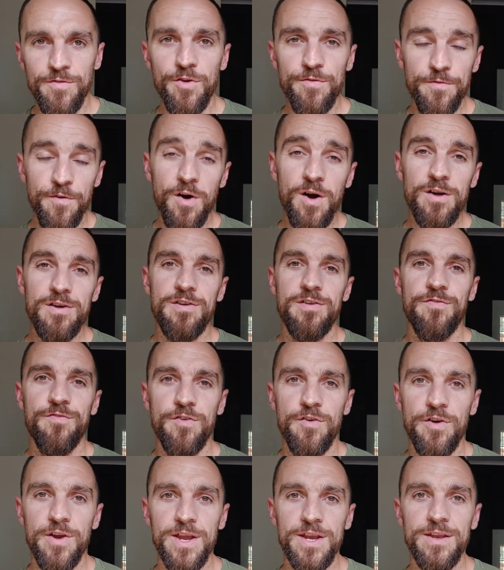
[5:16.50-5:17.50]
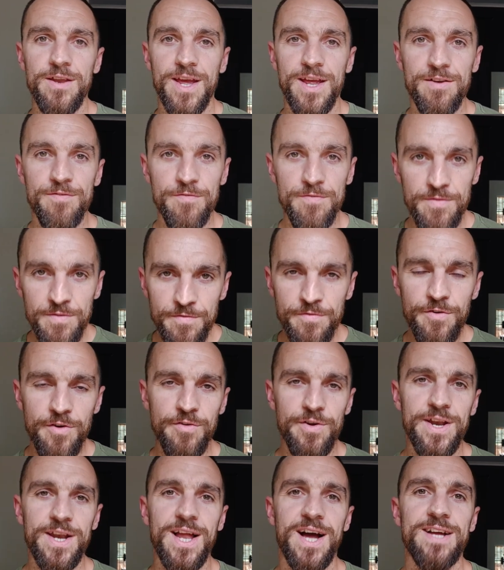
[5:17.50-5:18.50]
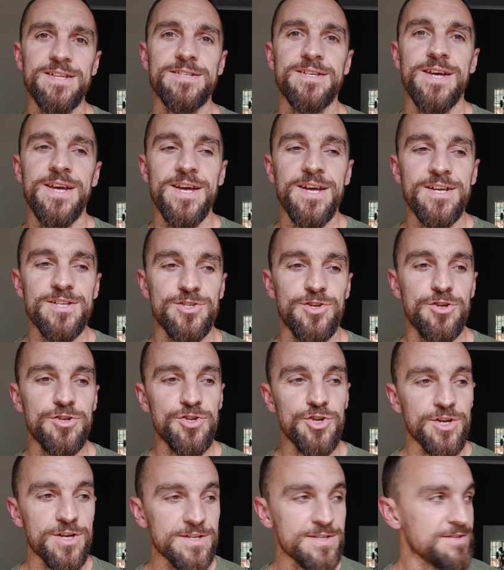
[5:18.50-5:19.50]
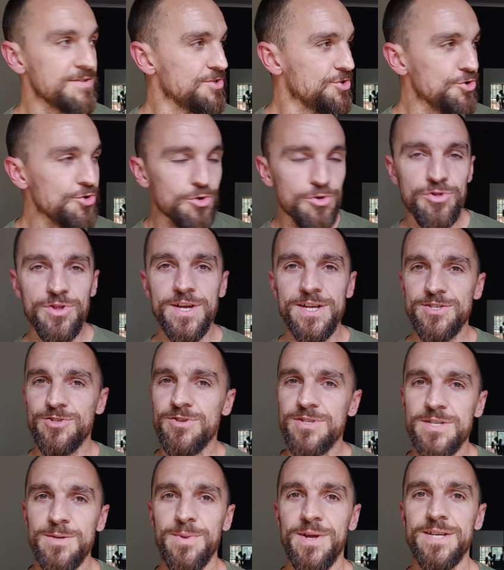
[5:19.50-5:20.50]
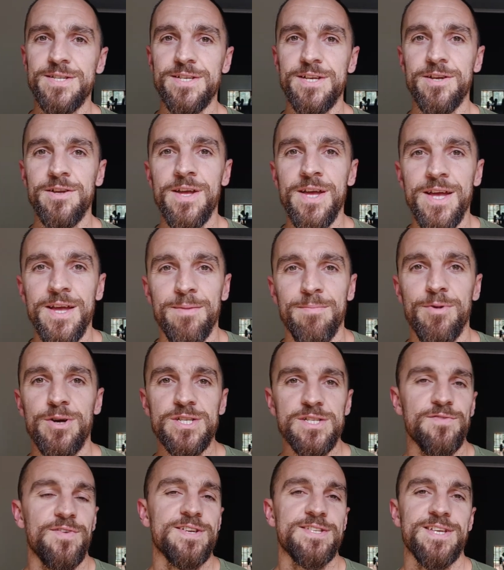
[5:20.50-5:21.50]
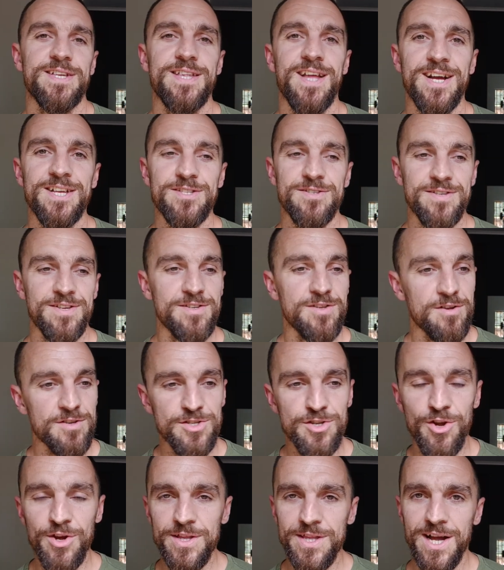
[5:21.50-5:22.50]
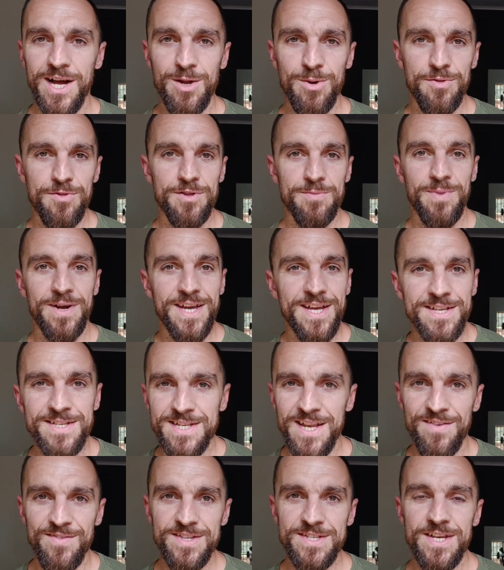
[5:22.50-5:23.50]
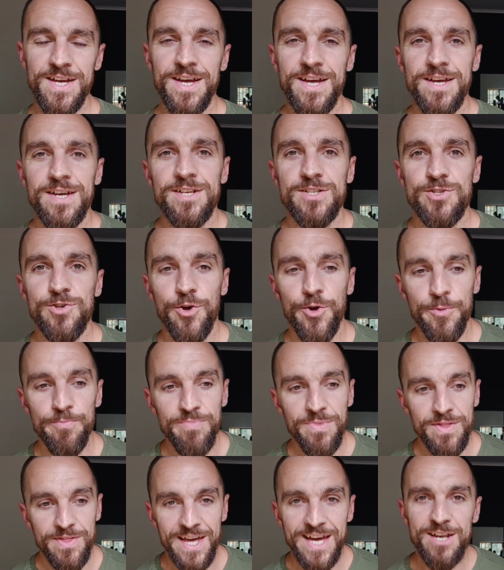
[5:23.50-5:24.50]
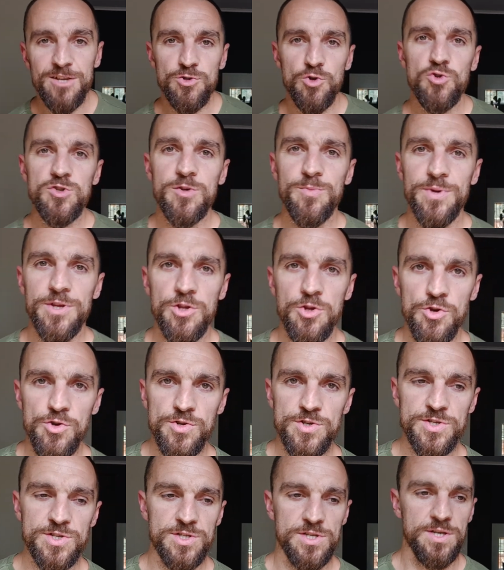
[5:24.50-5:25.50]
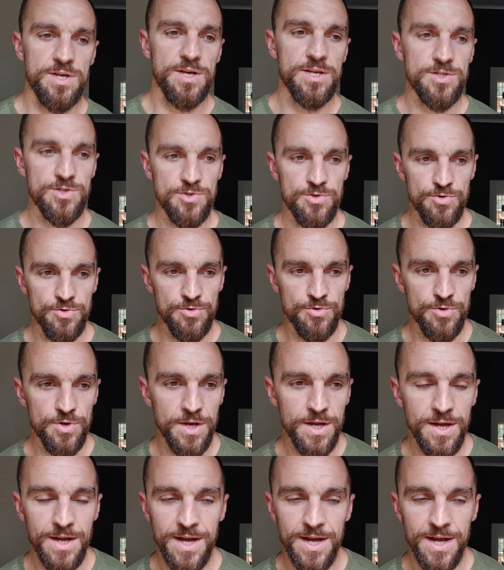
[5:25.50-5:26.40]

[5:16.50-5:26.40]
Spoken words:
far infrared light, so you can do your thing. It's not stimulating. Most of us at night are slowing down with it. My kids love it. So that has also been used to